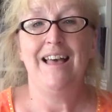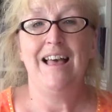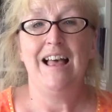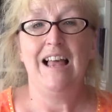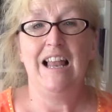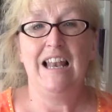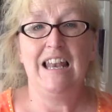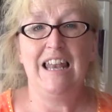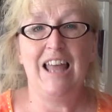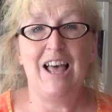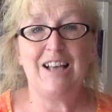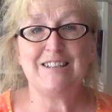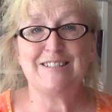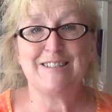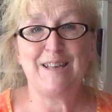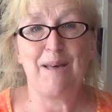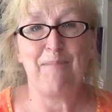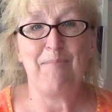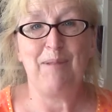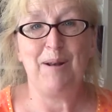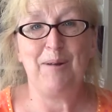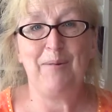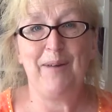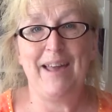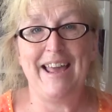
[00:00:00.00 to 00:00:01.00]
last
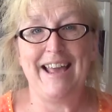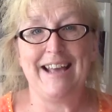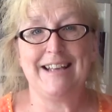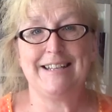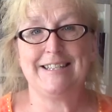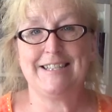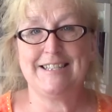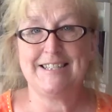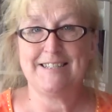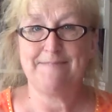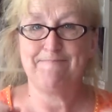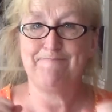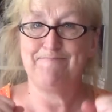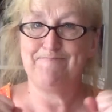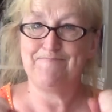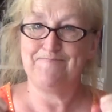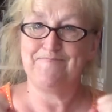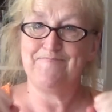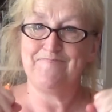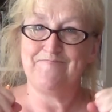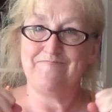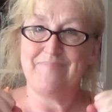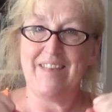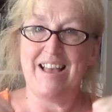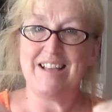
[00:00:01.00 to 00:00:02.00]
couple of weeks.
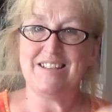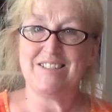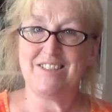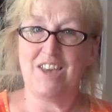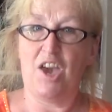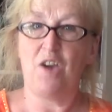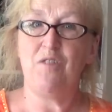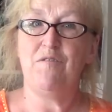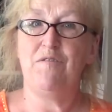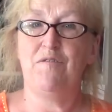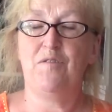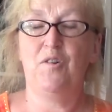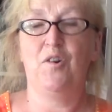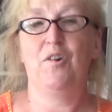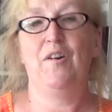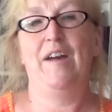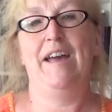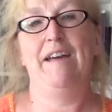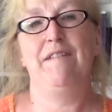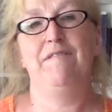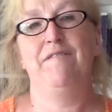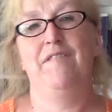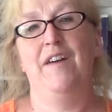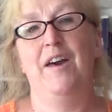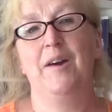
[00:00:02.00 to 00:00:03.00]
Let's go for
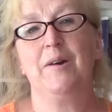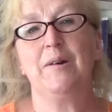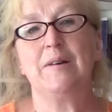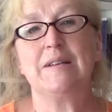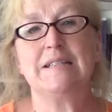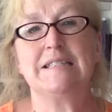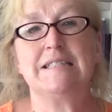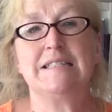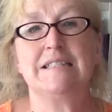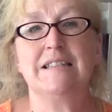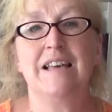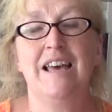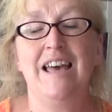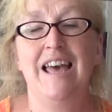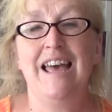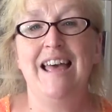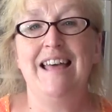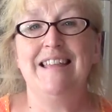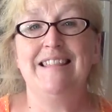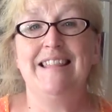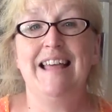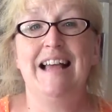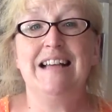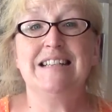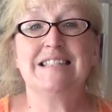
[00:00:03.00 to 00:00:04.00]
it, folks.
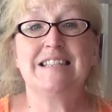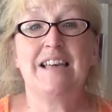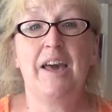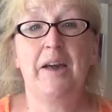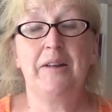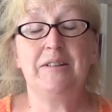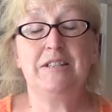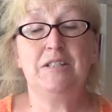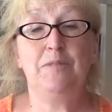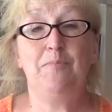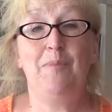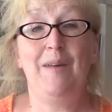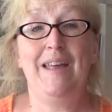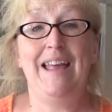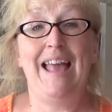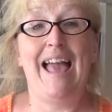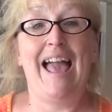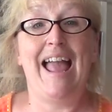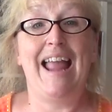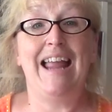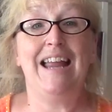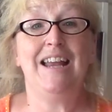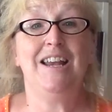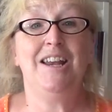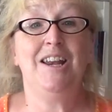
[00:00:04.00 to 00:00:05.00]
There's going to be
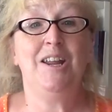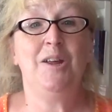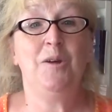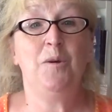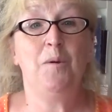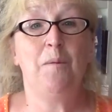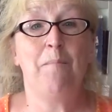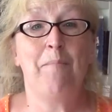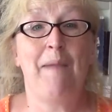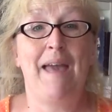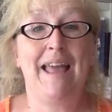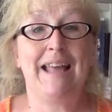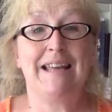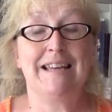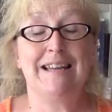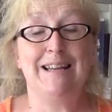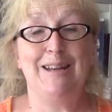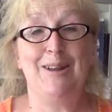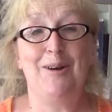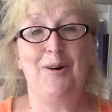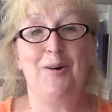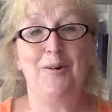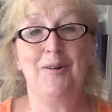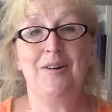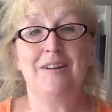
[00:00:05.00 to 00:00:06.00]
a new
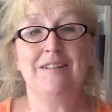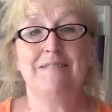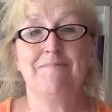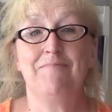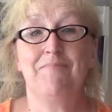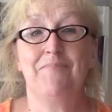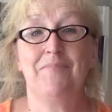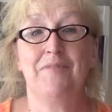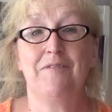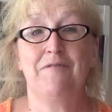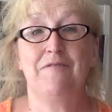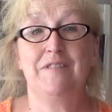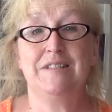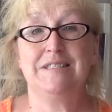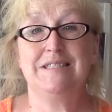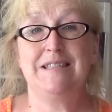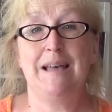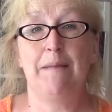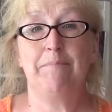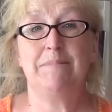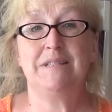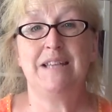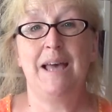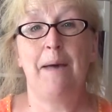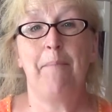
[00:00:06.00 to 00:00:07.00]
make-along for
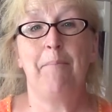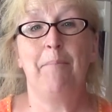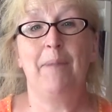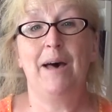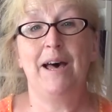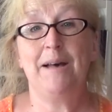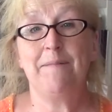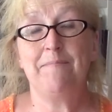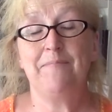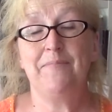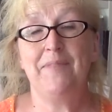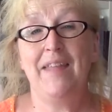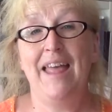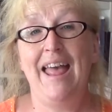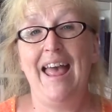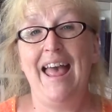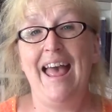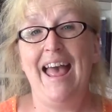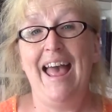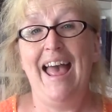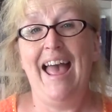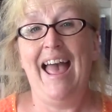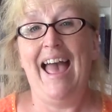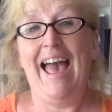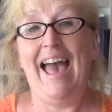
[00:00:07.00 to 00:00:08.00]
September,
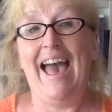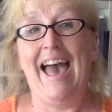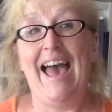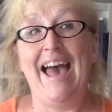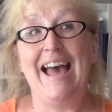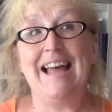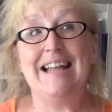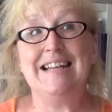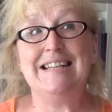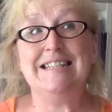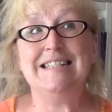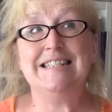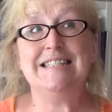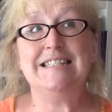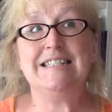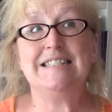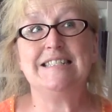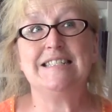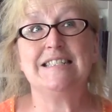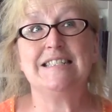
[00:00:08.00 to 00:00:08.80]
and